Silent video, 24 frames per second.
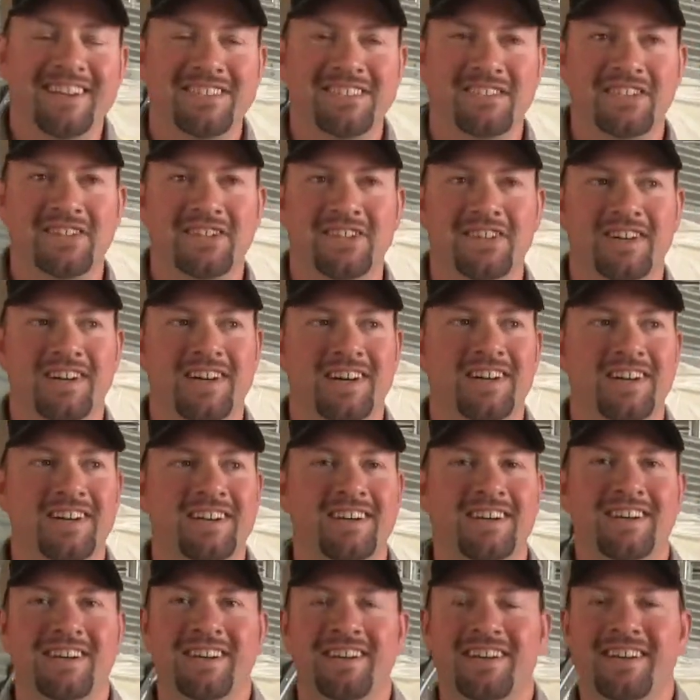So
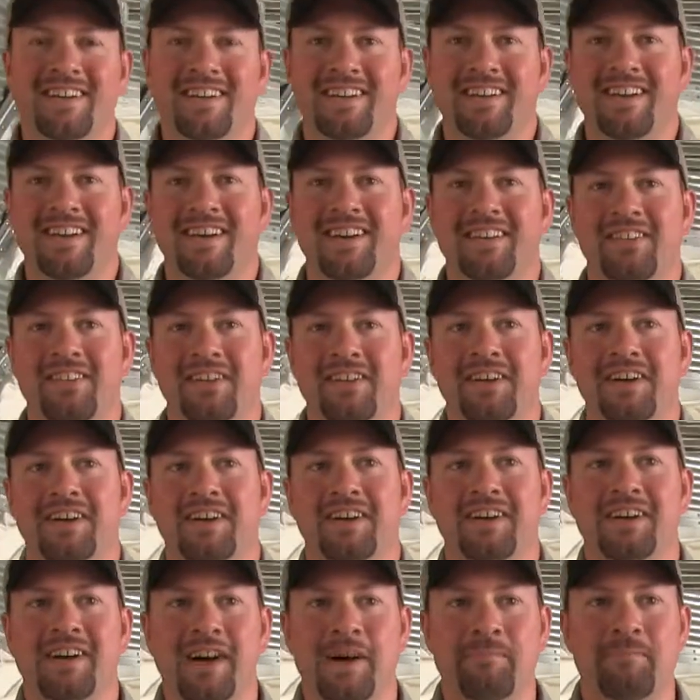
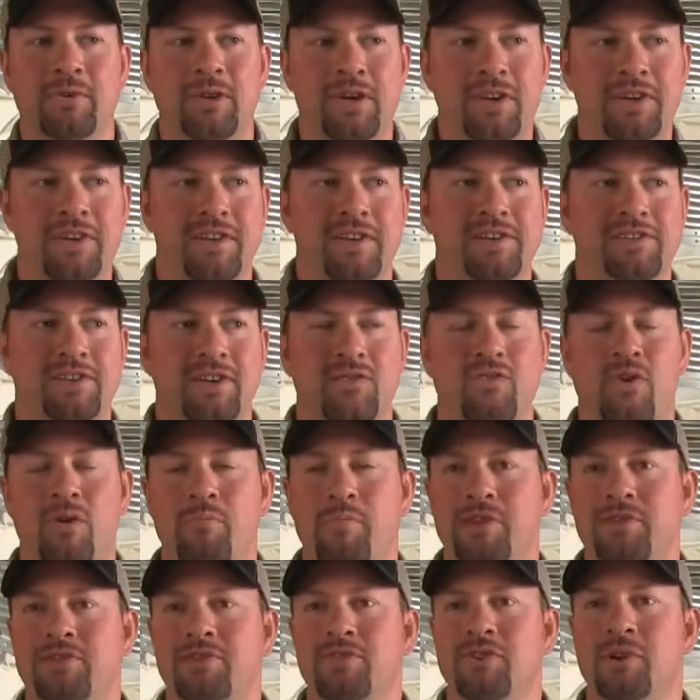I'm going to guess they won't
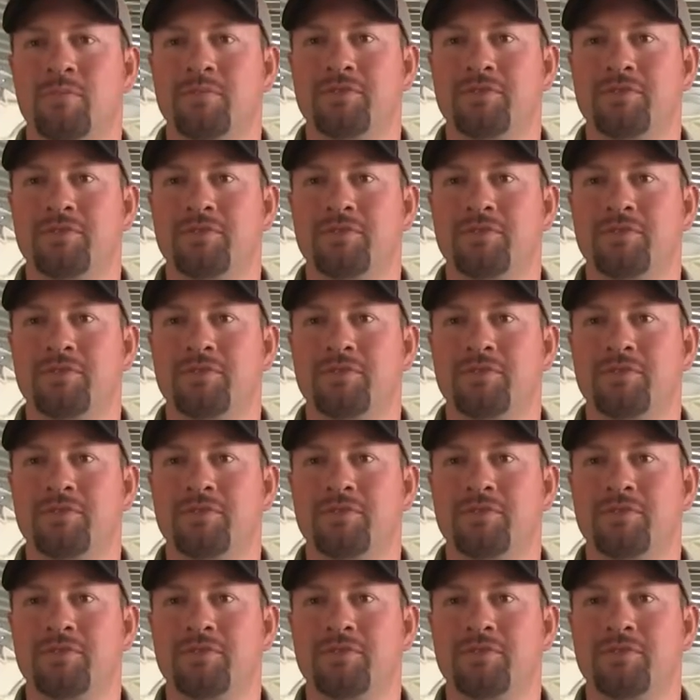be too